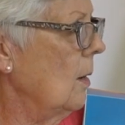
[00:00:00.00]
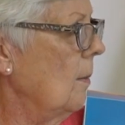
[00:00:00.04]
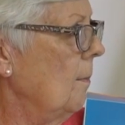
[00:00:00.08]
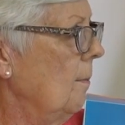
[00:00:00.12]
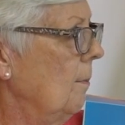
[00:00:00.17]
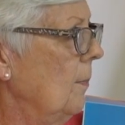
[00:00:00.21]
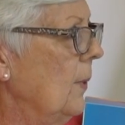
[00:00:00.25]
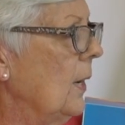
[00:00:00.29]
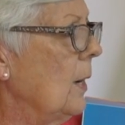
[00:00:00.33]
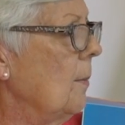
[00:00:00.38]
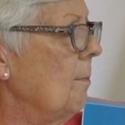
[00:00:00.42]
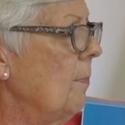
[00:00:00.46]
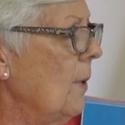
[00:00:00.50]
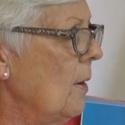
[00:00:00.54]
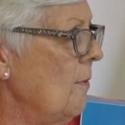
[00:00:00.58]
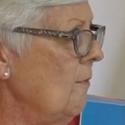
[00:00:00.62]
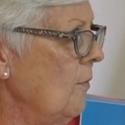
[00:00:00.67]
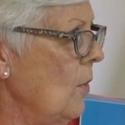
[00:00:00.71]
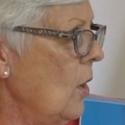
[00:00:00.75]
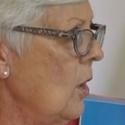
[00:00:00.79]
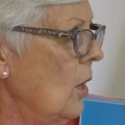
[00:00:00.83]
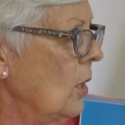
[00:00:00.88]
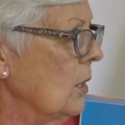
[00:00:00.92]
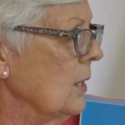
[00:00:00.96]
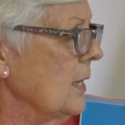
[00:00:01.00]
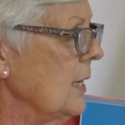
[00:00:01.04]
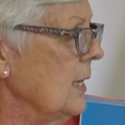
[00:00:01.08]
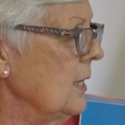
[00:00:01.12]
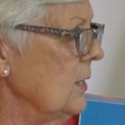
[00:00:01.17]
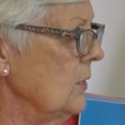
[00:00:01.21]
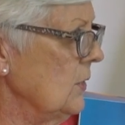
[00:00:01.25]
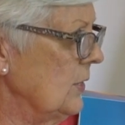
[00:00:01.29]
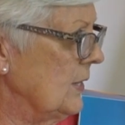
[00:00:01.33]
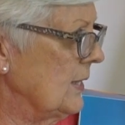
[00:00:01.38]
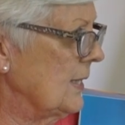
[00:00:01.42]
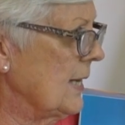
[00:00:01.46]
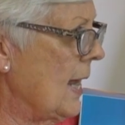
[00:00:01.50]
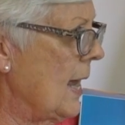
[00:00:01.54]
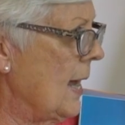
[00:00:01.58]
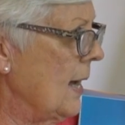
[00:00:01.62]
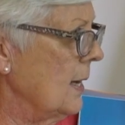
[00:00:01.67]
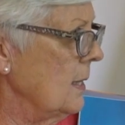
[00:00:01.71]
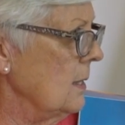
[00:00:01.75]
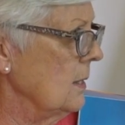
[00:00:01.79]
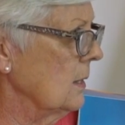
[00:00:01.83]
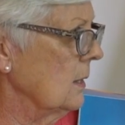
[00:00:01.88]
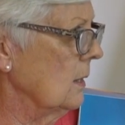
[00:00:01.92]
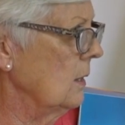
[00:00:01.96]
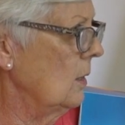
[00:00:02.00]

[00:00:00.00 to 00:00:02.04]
but above all, he is sad.